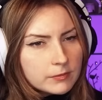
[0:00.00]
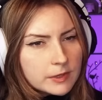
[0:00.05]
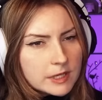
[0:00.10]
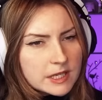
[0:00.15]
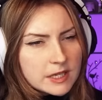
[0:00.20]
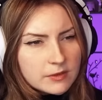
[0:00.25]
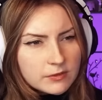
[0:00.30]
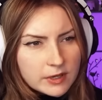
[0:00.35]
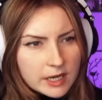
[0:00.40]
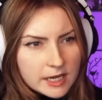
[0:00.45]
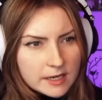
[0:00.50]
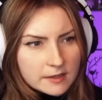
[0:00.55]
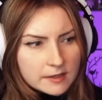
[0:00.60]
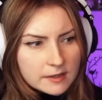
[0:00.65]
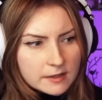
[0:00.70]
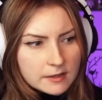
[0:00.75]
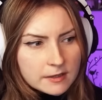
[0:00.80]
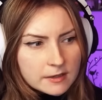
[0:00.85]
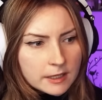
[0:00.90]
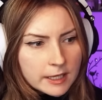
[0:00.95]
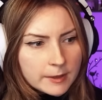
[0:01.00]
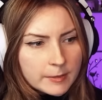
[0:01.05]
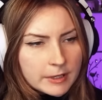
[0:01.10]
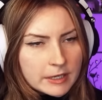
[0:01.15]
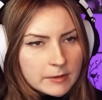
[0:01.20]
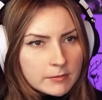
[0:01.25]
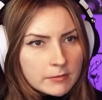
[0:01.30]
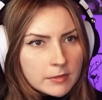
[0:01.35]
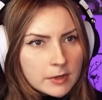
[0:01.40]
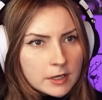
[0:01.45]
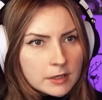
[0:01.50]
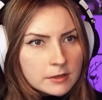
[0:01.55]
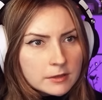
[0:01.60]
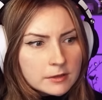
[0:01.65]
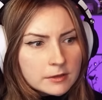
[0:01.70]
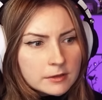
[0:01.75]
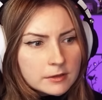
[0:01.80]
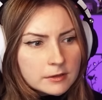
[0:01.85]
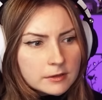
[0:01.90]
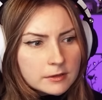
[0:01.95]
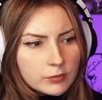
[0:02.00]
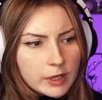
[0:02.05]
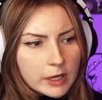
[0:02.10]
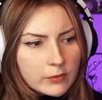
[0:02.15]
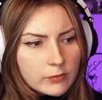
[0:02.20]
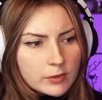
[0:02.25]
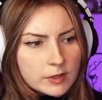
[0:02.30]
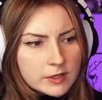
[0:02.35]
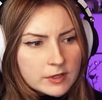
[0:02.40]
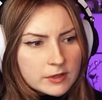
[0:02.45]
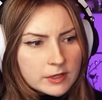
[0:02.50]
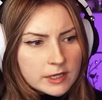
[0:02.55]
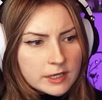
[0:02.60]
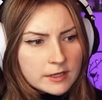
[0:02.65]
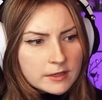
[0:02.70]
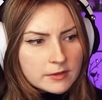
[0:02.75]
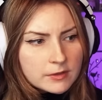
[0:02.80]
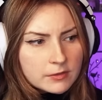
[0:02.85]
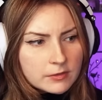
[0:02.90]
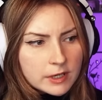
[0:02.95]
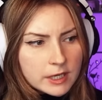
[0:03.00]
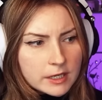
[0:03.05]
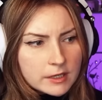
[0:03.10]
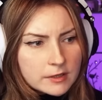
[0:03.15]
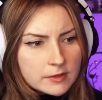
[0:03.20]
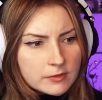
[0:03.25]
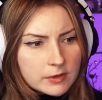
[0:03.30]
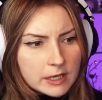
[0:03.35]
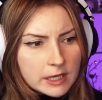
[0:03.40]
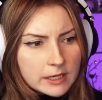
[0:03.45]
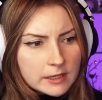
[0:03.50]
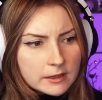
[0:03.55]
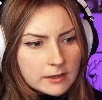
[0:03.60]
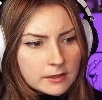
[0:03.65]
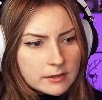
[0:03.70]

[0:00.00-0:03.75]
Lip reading: Is it race? I mean, muggle and wizard is a race, right?